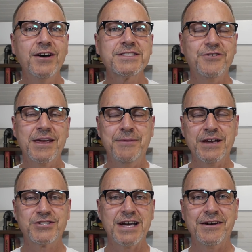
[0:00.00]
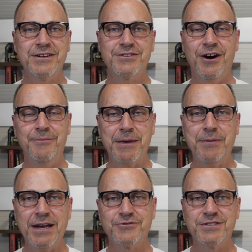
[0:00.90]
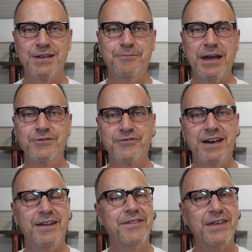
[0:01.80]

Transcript: Also, a big shout out to all my patrons on Patreon.